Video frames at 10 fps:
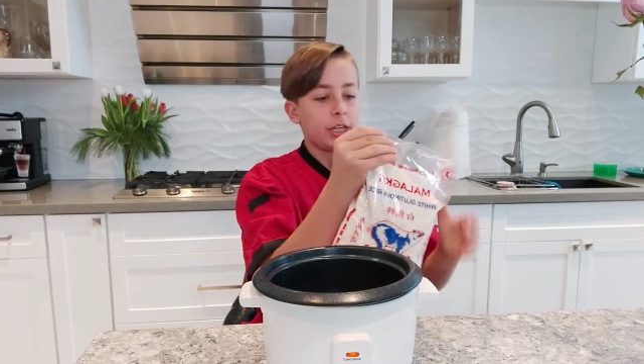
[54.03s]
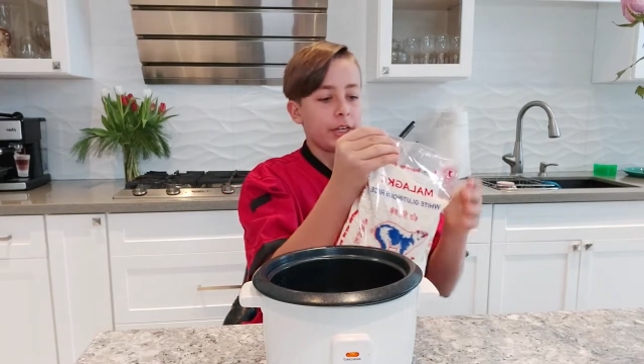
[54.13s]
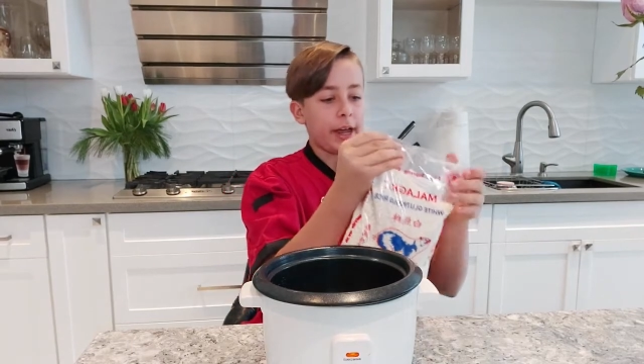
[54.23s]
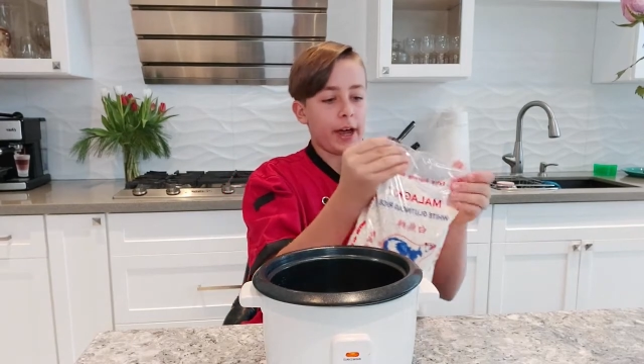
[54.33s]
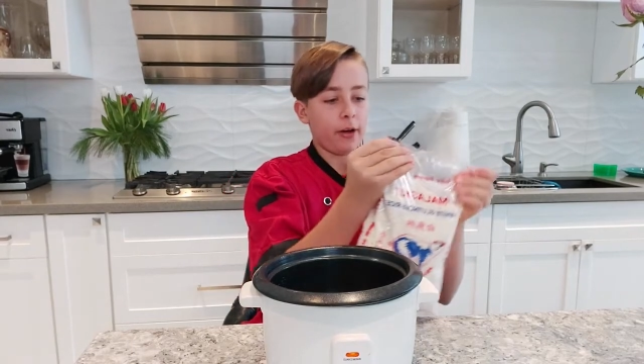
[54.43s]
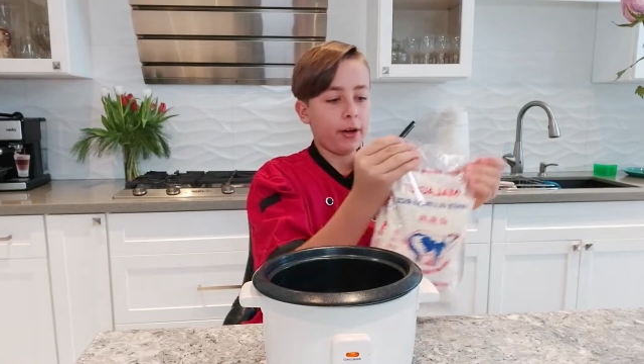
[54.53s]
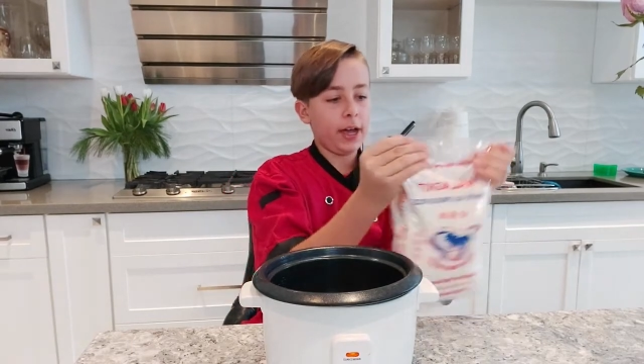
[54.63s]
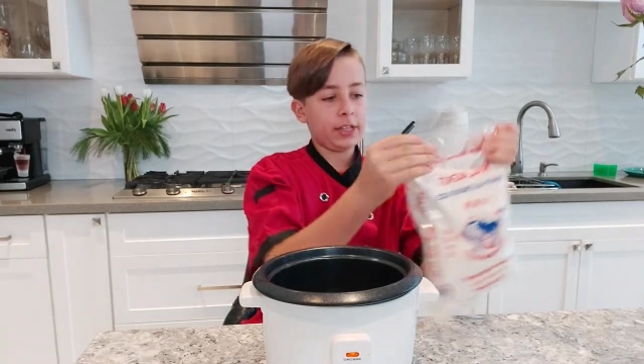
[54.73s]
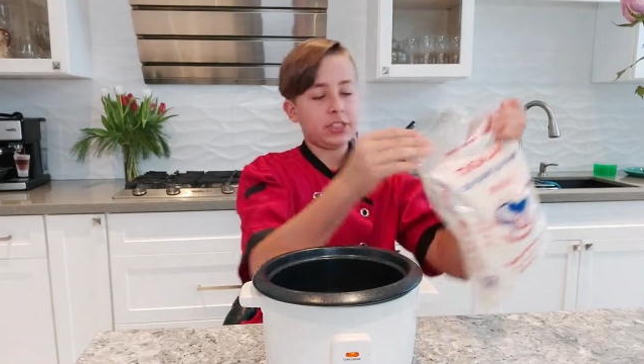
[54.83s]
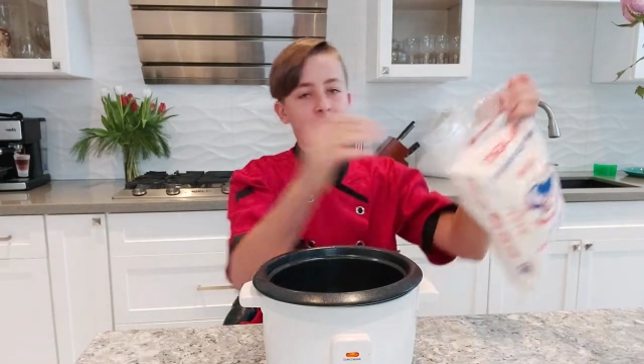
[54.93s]
Now,
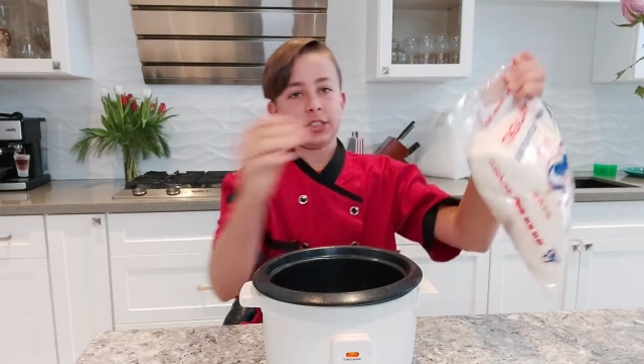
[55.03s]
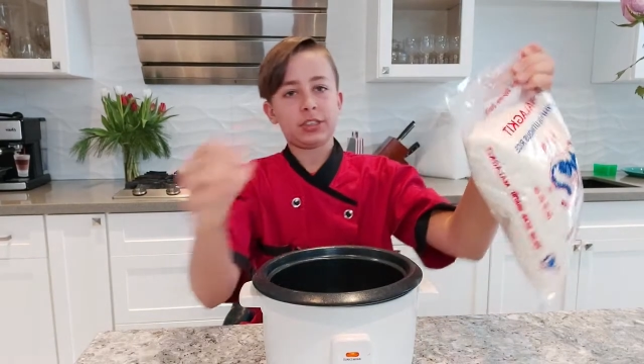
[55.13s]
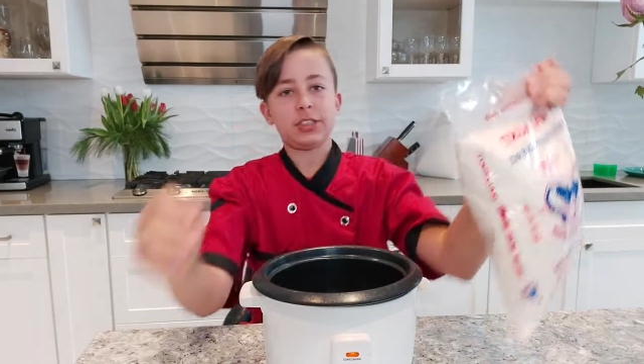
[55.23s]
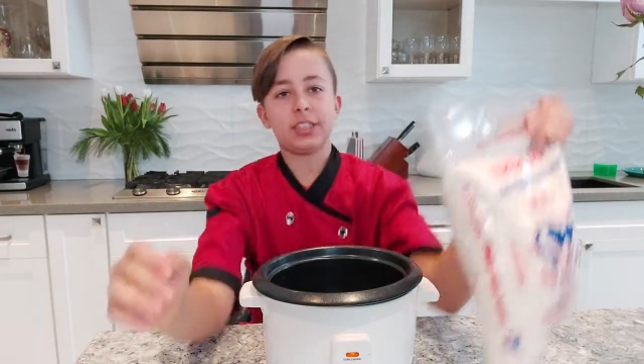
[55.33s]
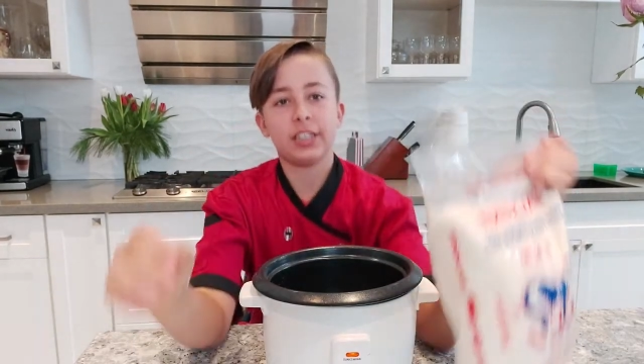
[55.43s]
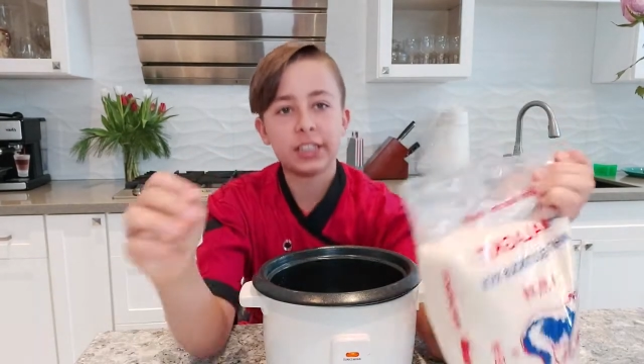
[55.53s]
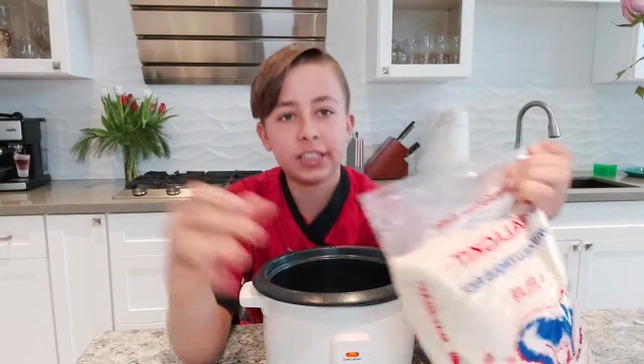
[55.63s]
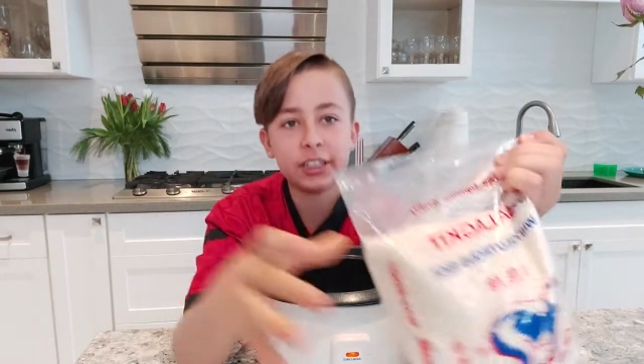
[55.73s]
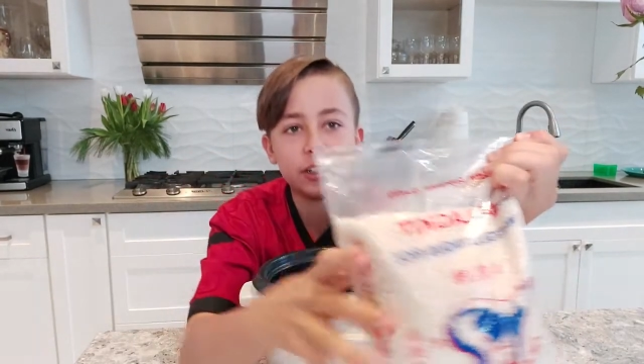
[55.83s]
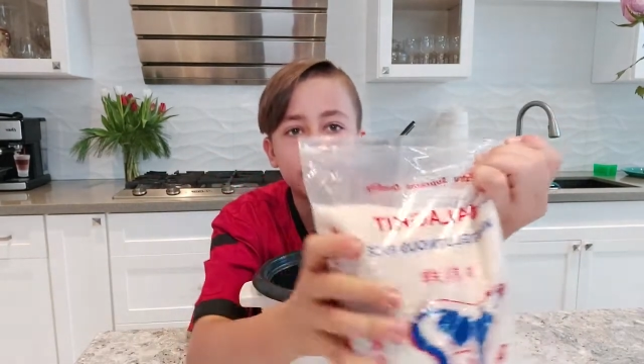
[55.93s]
as you can see
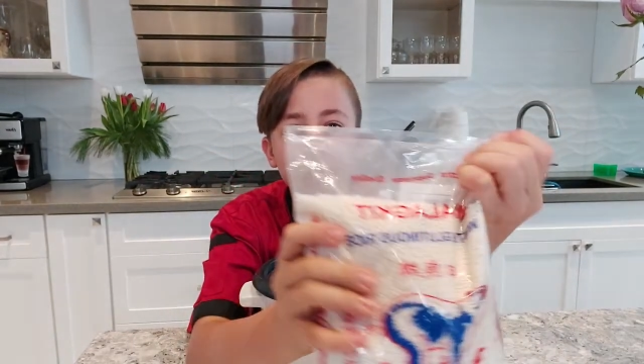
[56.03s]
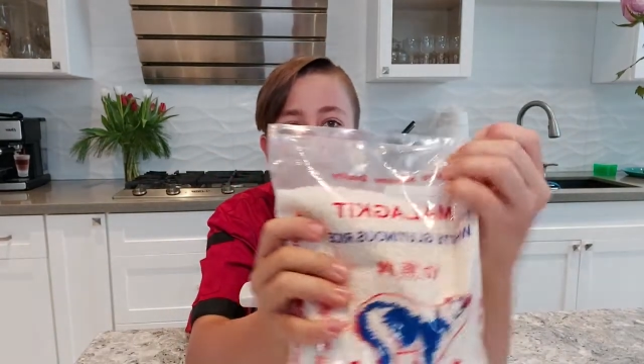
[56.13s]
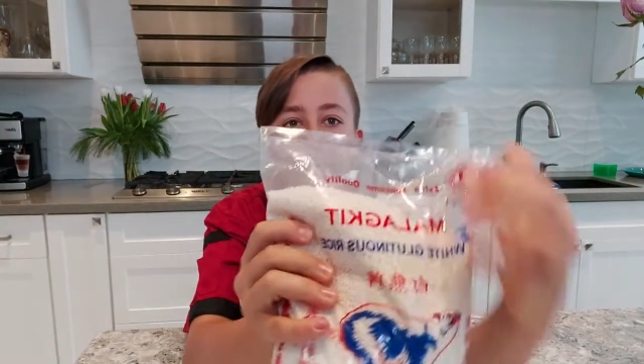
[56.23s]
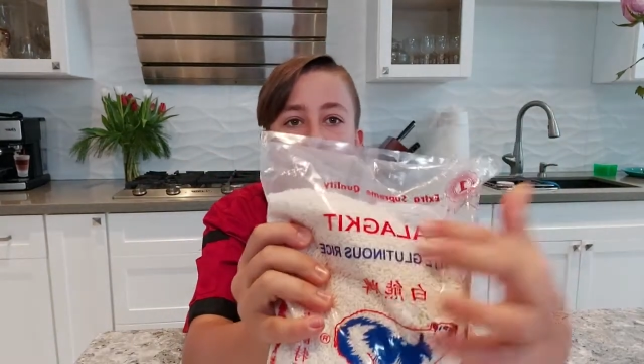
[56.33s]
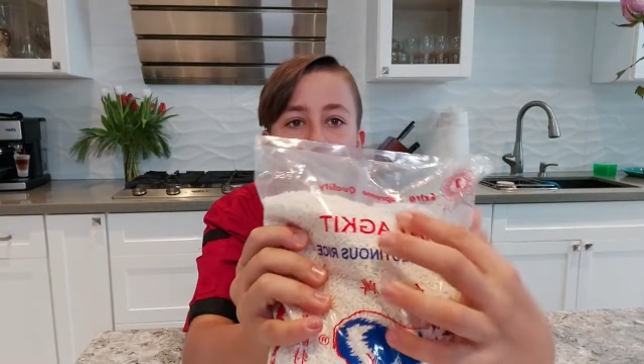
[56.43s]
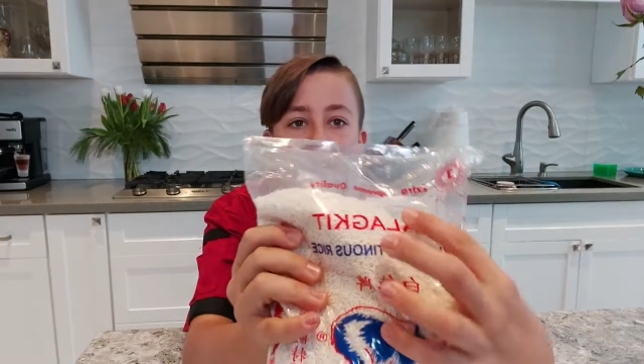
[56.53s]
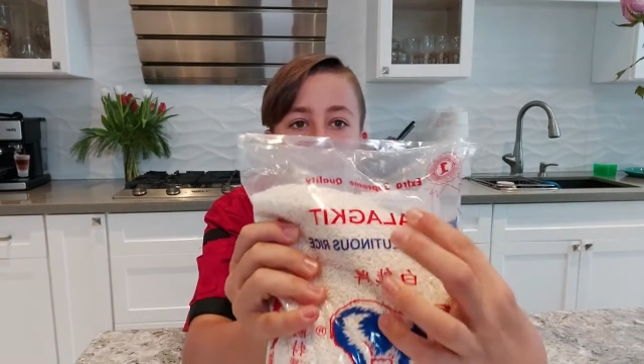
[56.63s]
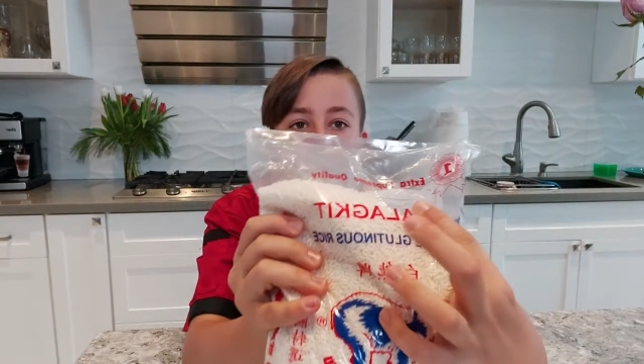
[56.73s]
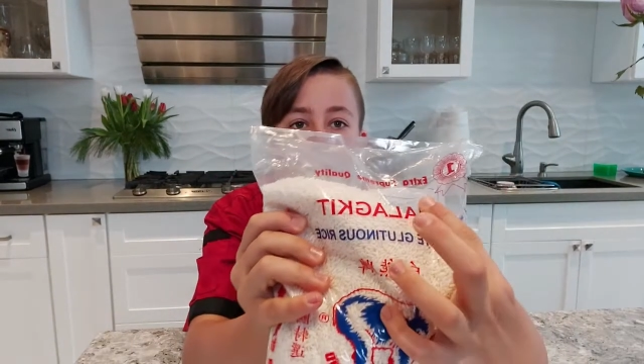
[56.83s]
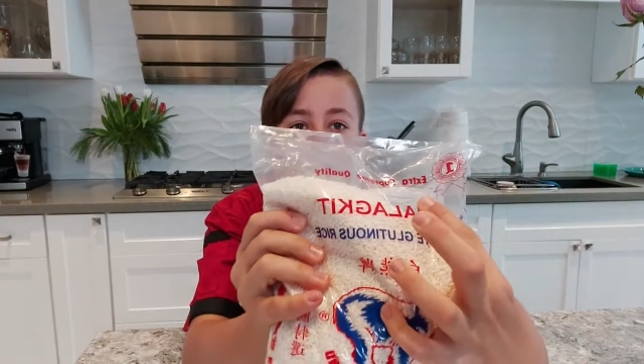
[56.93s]
here,
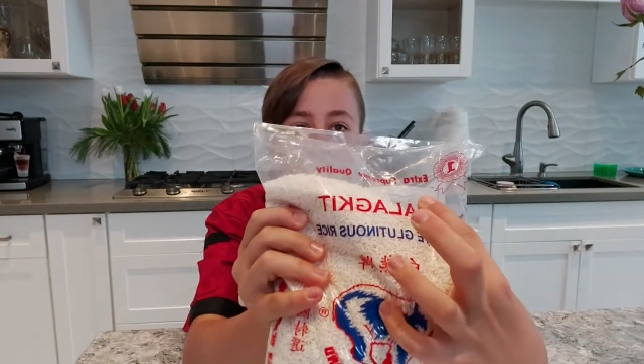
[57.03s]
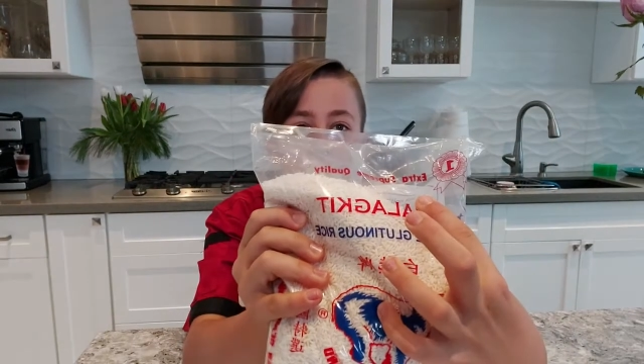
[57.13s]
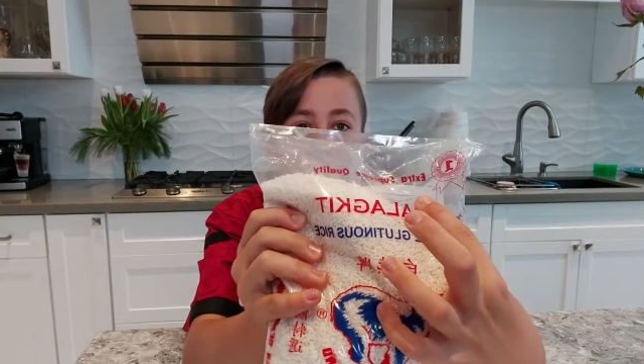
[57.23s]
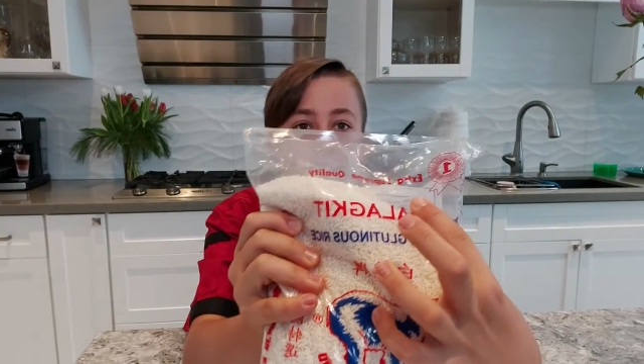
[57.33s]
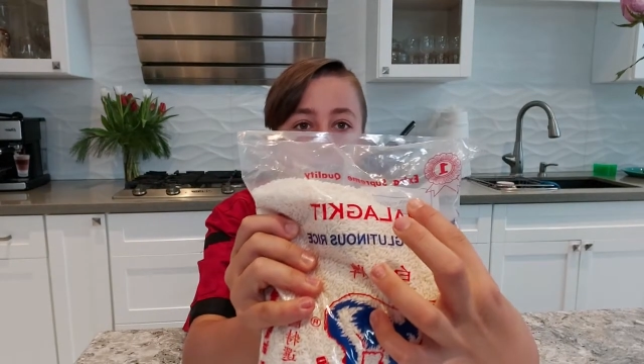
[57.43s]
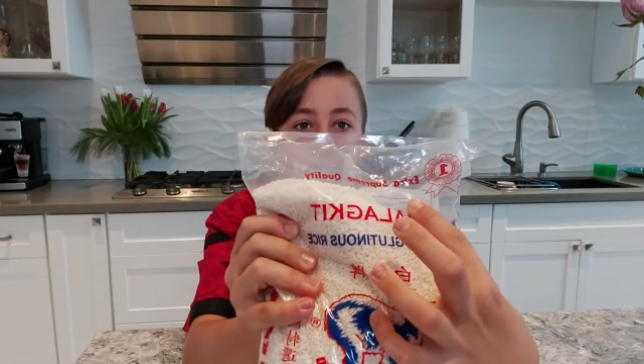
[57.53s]
mine's